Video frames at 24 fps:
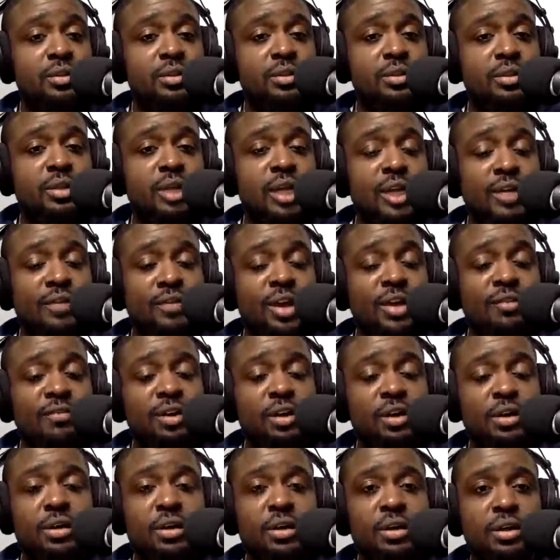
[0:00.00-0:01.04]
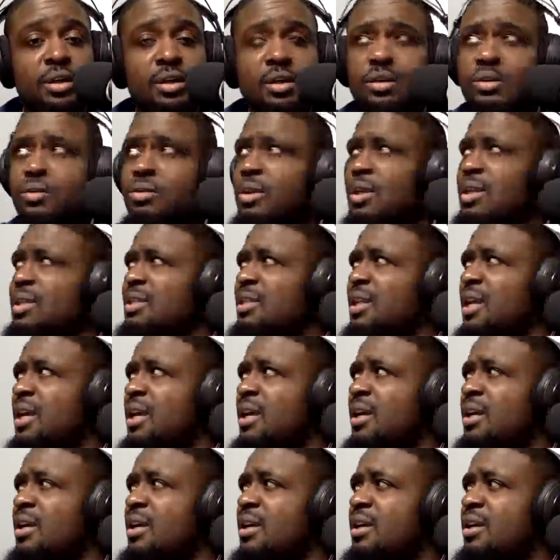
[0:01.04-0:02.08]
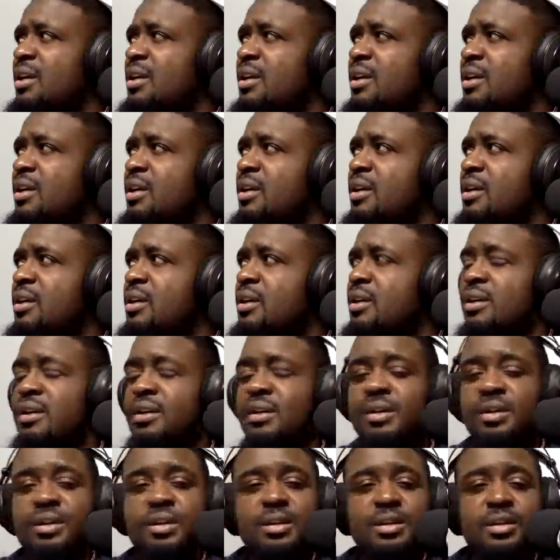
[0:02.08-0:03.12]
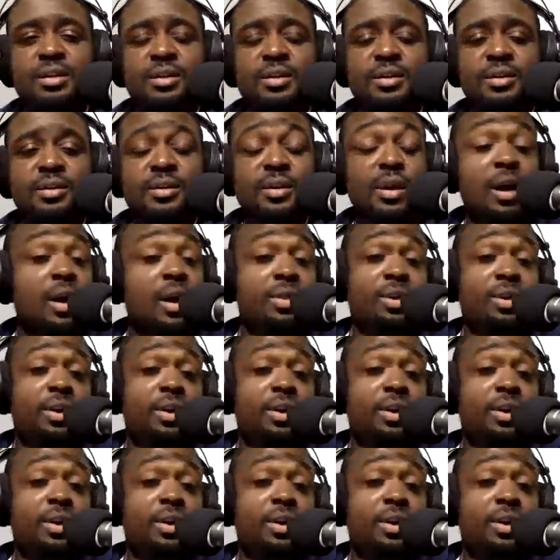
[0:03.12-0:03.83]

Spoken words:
Like if you have a what is that?